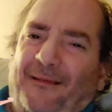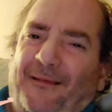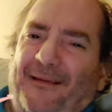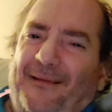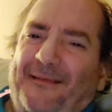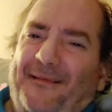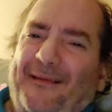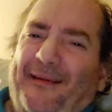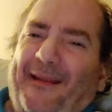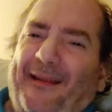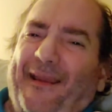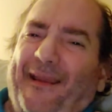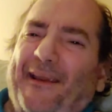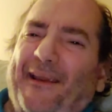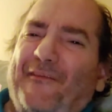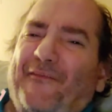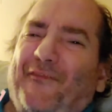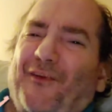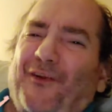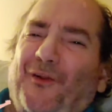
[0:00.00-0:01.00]
These
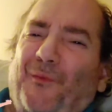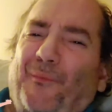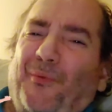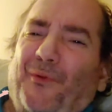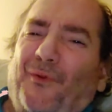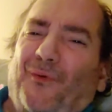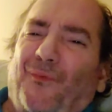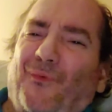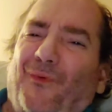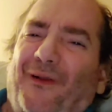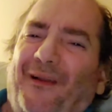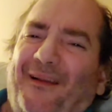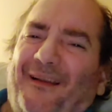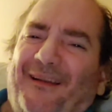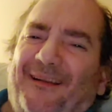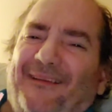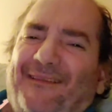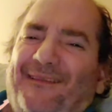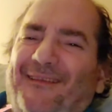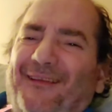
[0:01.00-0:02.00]
inevitable
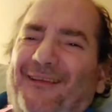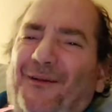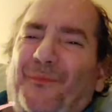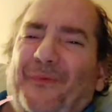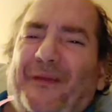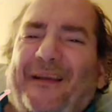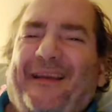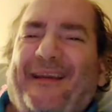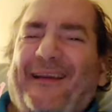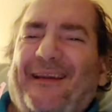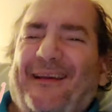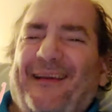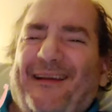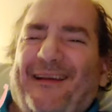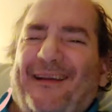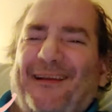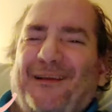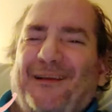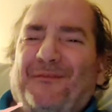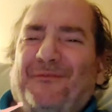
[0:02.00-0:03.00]
rights that we
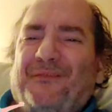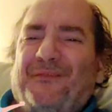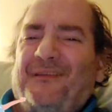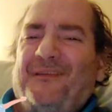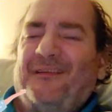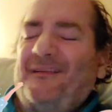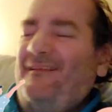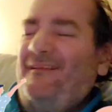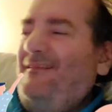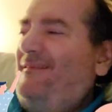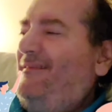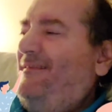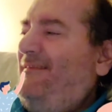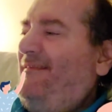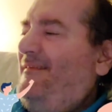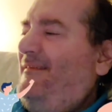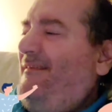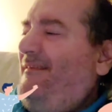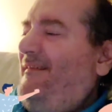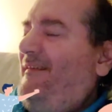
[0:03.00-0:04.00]
have.
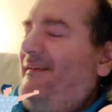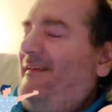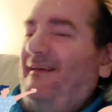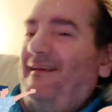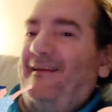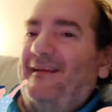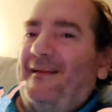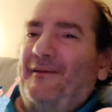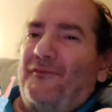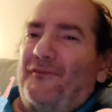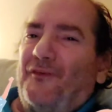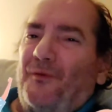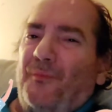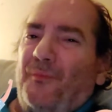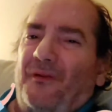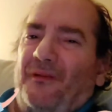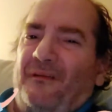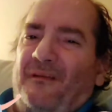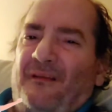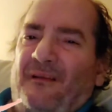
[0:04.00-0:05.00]

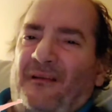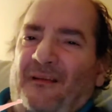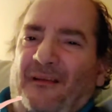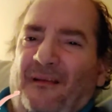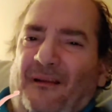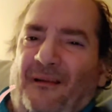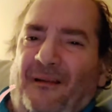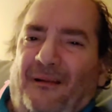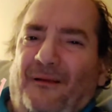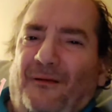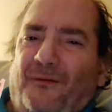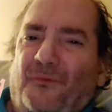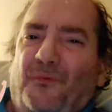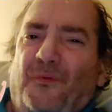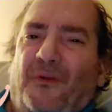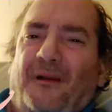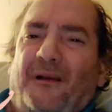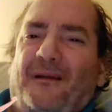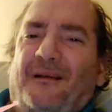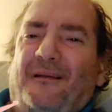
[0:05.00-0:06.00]
Inevitable
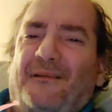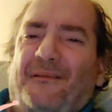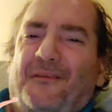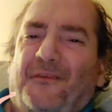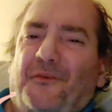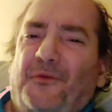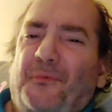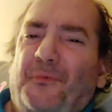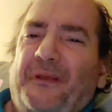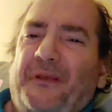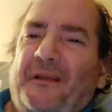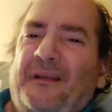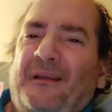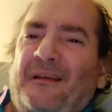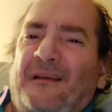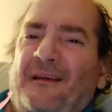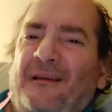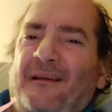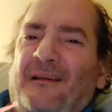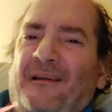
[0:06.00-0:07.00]
rights. Do we
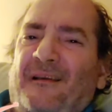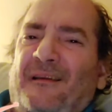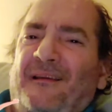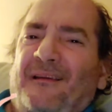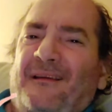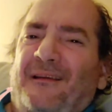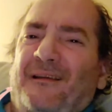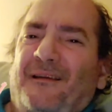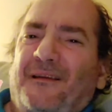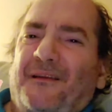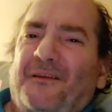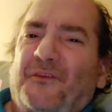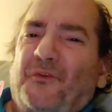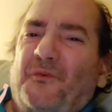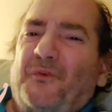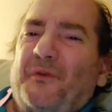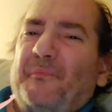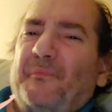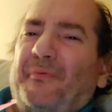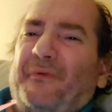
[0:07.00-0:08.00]

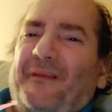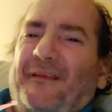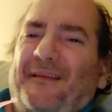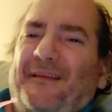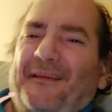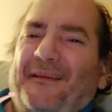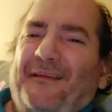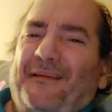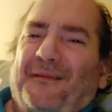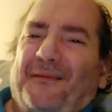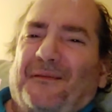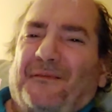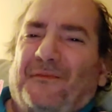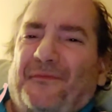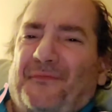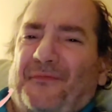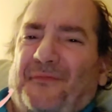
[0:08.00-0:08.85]
believe